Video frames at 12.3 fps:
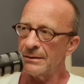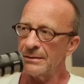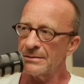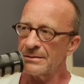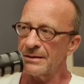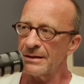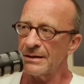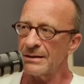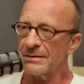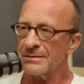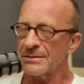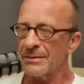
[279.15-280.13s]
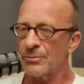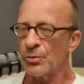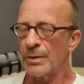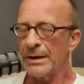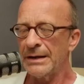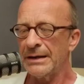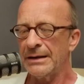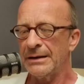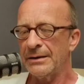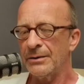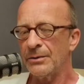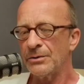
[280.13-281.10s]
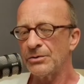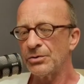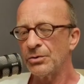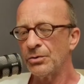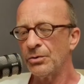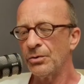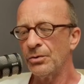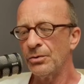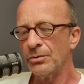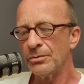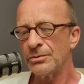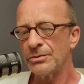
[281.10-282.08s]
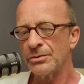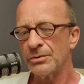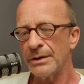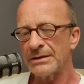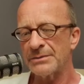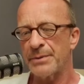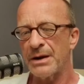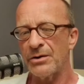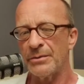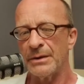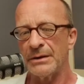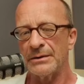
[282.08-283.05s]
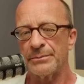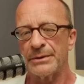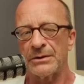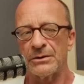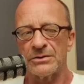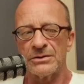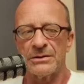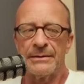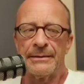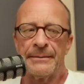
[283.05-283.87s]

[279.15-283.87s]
Is there some way to experiment? Because